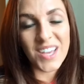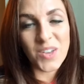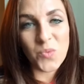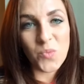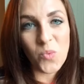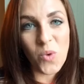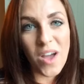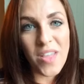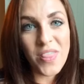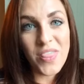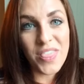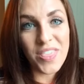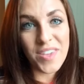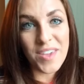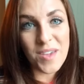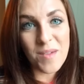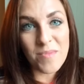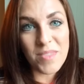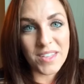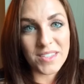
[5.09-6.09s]
And one
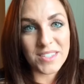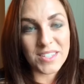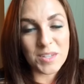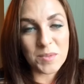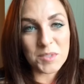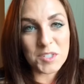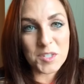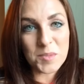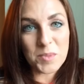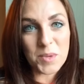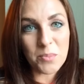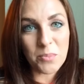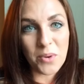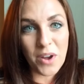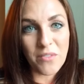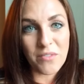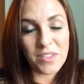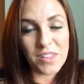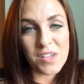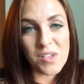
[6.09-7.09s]
theme that seems to be
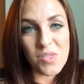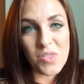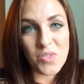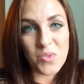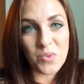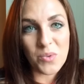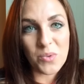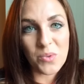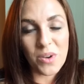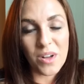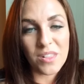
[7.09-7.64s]
prevalent through